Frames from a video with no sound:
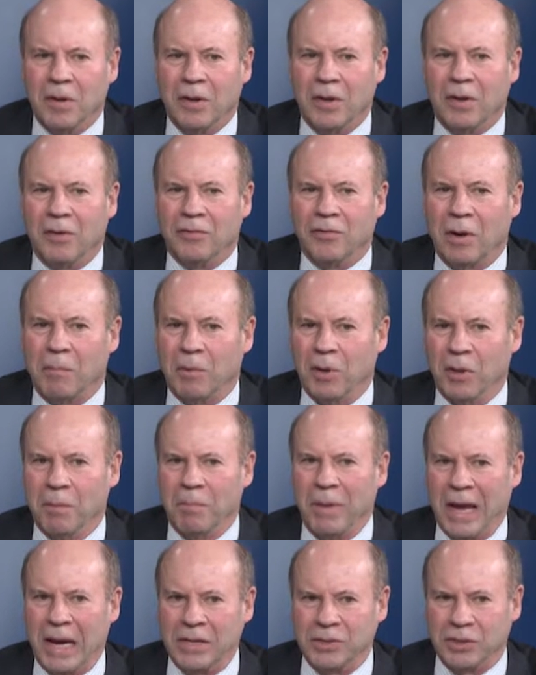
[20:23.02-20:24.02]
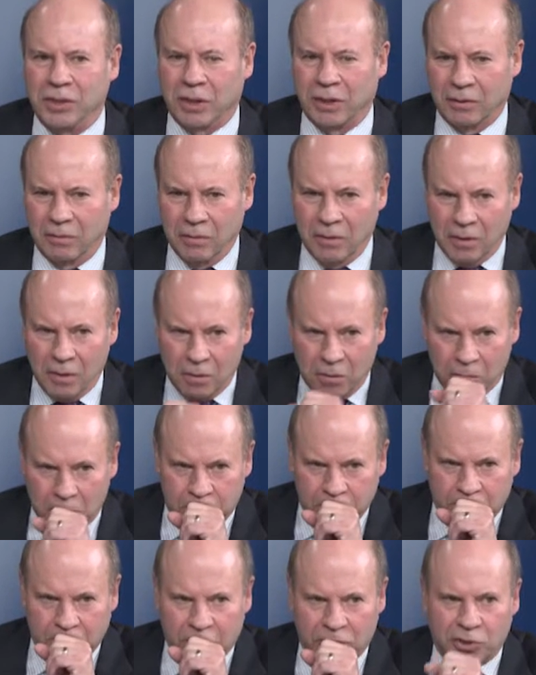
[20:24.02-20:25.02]
some of the basic
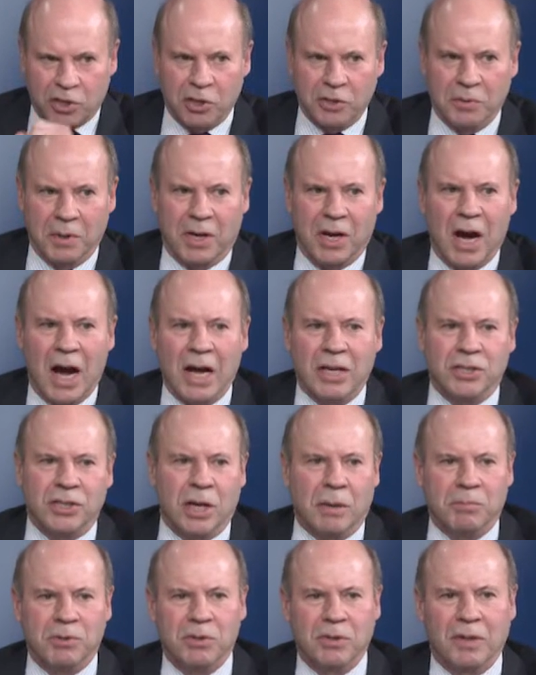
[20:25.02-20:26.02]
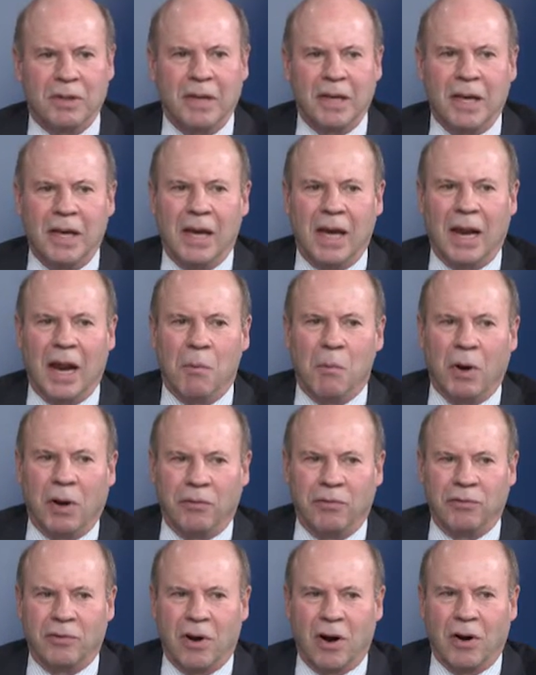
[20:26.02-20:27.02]
excuse me, concepts. And I want to
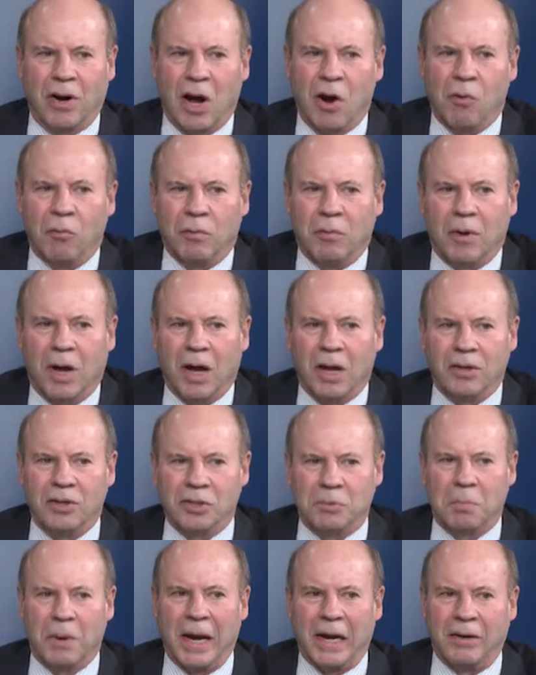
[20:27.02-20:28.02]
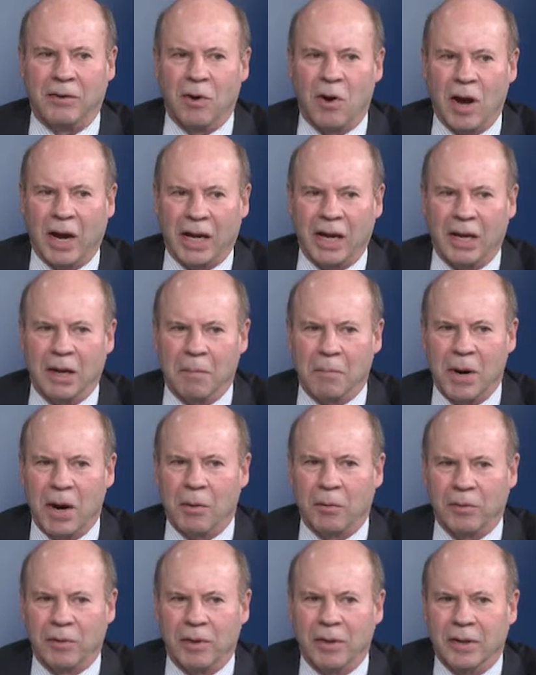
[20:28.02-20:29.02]
start out just by talking
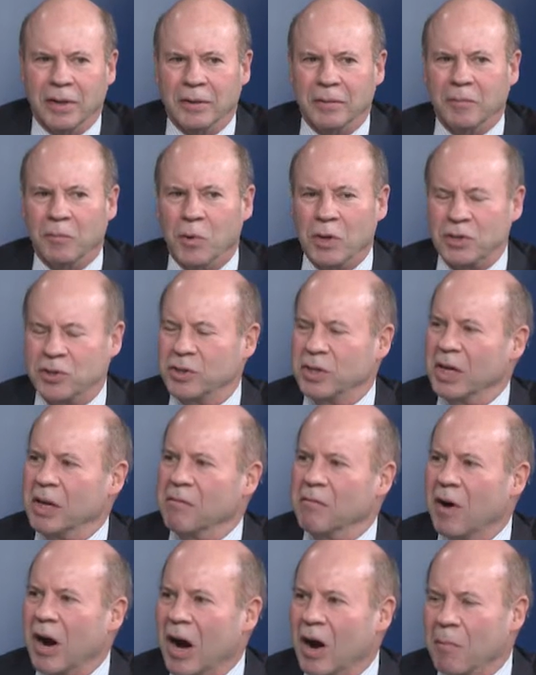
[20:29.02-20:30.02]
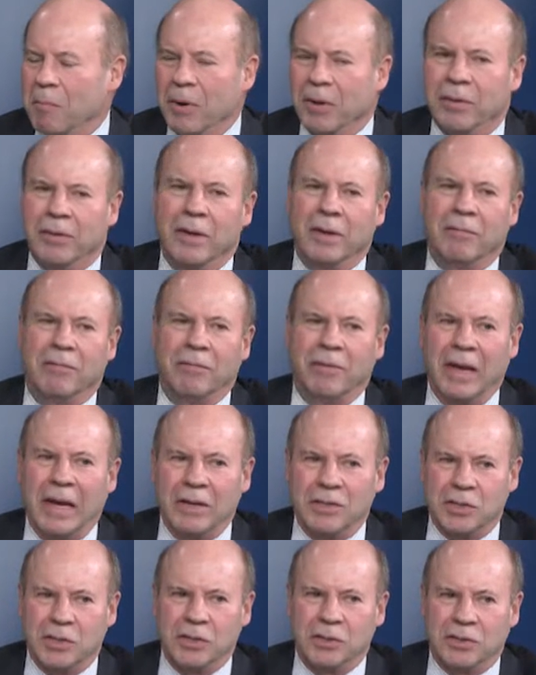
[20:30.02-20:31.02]
about what's the environment that
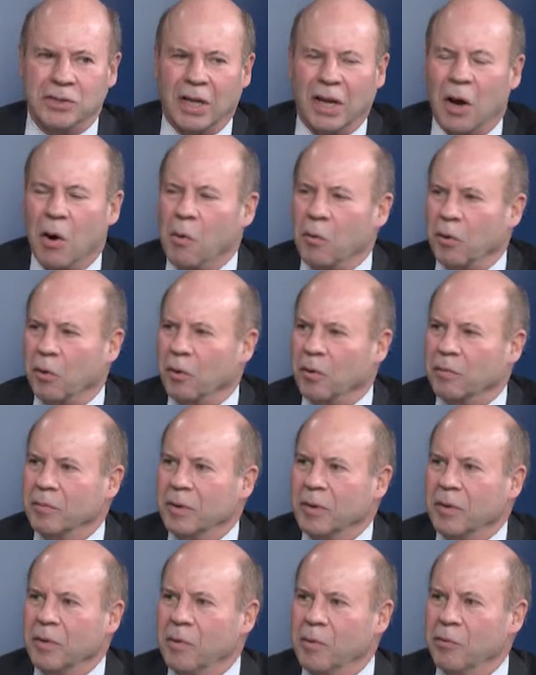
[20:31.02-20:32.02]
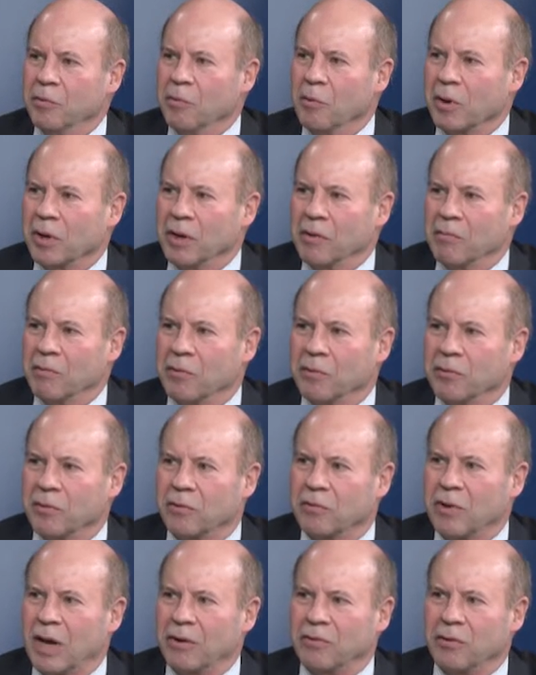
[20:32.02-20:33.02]
faces an owner who's looking for
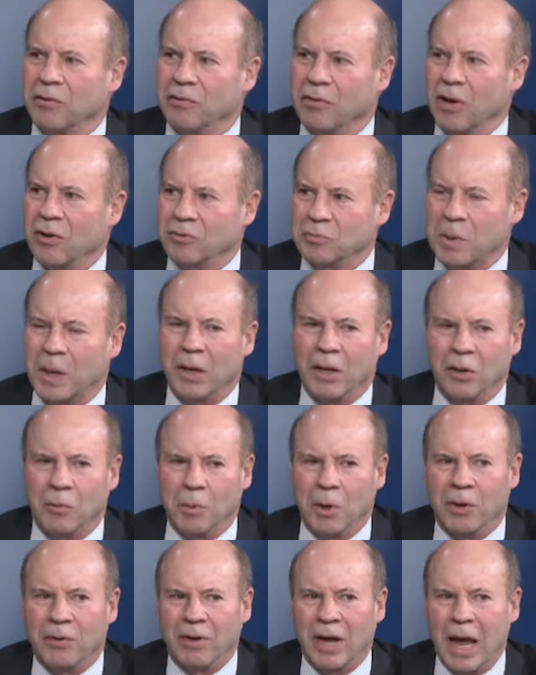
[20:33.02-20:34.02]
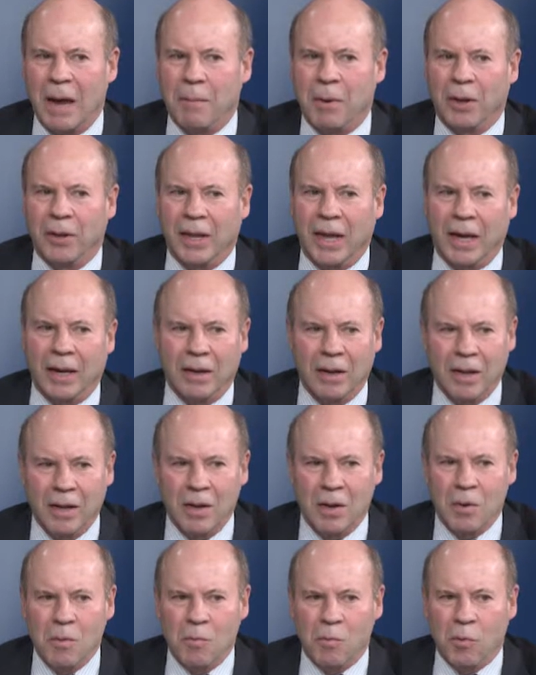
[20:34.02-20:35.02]
succession. So I'll spend a little bit of time on that.
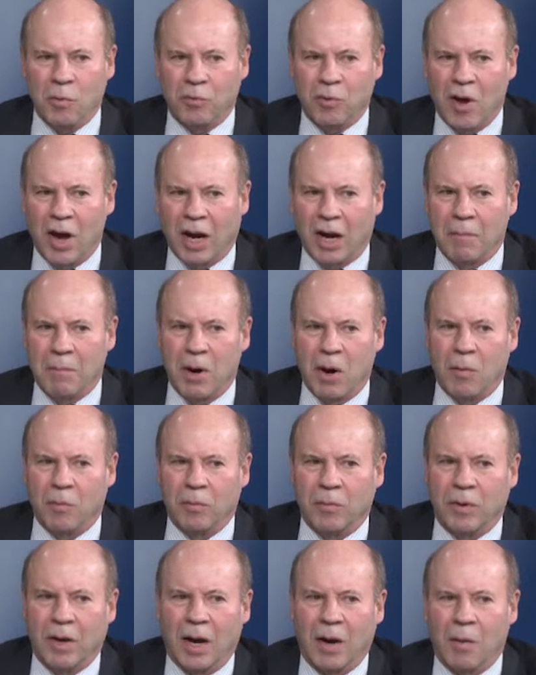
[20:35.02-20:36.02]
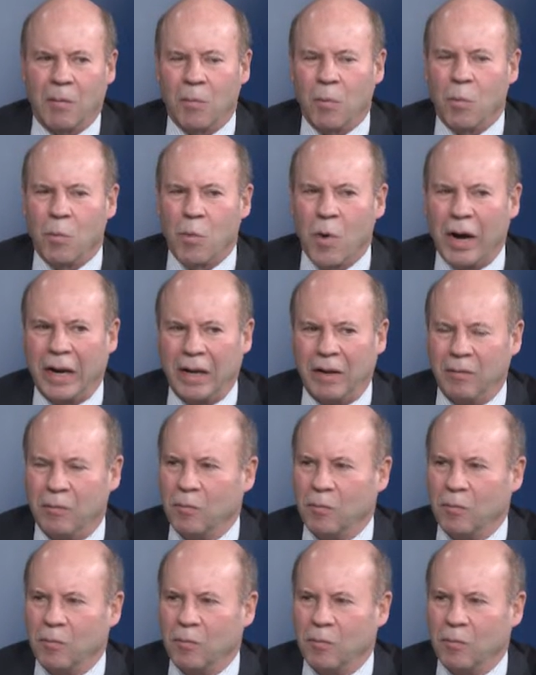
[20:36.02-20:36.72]
We'll talk about what